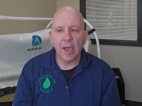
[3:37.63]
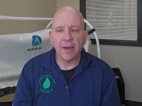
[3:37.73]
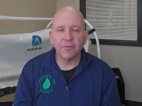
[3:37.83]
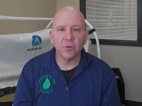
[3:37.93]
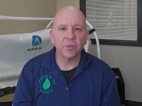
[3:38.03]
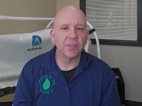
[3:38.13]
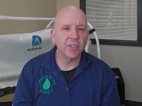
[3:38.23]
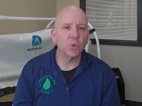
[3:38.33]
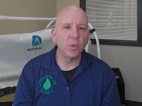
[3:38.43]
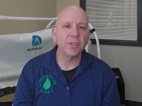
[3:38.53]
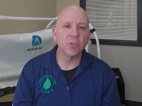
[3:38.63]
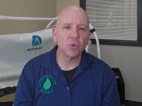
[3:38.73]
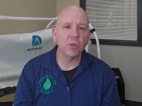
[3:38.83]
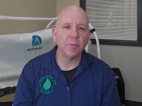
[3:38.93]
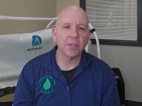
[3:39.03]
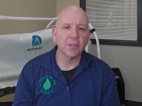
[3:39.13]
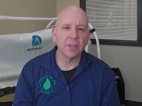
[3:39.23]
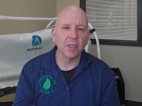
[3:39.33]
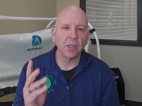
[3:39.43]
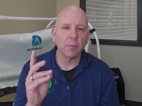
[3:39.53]
After 6 weeks of treatments,
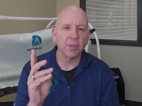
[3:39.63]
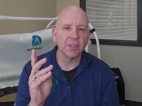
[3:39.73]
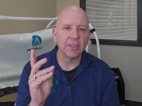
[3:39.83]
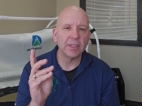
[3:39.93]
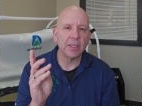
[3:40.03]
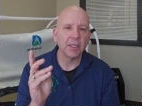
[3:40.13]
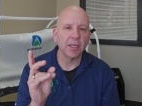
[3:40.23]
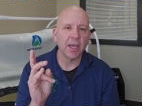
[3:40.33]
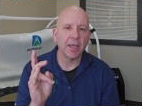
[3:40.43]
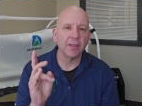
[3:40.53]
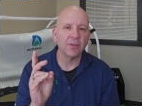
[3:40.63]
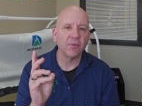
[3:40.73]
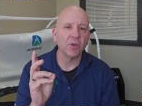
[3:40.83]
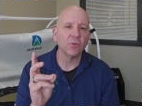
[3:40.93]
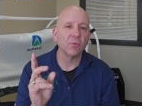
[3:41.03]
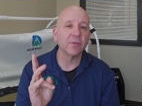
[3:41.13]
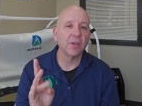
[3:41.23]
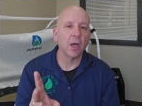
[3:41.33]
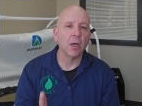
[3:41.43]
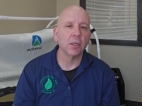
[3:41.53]
the numbness and tingling I had in these fingers was
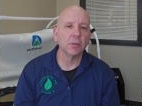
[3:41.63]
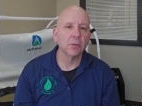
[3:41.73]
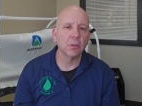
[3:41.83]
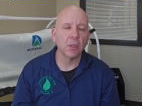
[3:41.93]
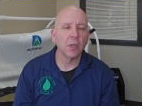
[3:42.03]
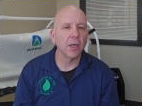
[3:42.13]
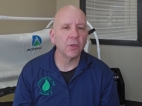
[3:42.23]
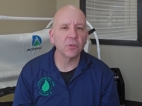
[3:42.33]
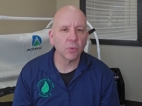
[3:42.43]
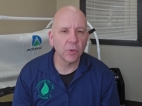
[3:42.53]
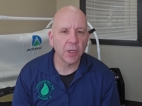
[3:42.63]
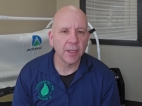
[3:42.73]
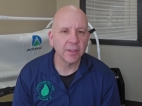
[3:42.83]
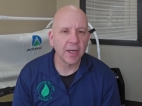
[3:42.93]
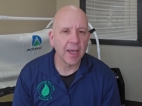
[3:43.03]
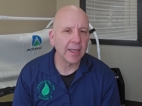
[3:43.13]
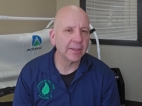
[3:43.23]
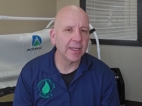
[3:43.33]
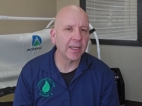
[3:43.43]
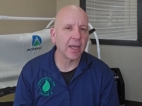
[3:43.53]
gone. I also realized that I
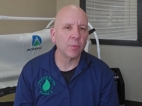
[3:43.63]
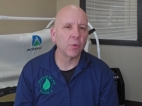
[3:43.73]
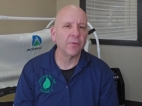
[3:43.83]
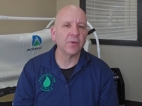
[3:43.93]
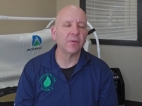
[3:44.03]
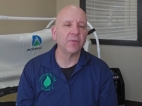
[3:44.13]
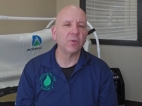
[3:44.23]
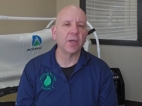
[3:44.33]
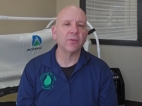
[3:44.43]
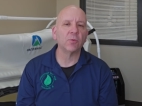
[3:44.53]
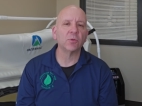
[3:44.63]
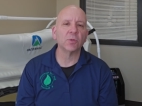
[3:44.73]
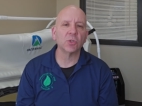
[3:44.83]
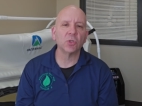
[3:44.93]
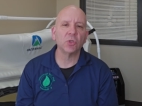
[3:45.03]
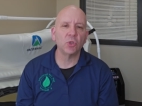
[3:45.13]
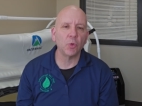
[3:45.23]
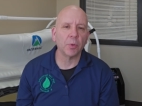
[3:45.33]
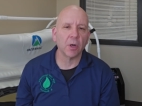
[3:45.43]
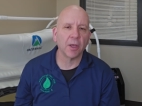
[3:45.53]
hadn't taken ibuprofen in a few days, which was
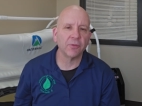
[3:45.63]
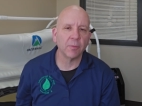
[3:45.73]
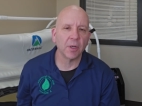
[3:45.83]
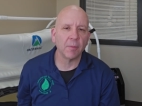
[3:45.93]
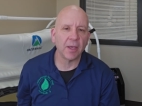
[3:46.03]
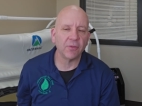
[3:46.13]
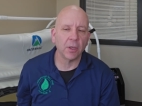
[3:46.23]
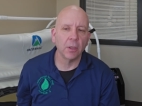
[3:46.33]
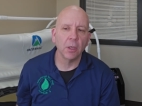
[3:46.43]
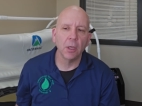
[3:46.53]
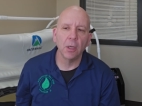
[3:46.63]
super awesome and amazing.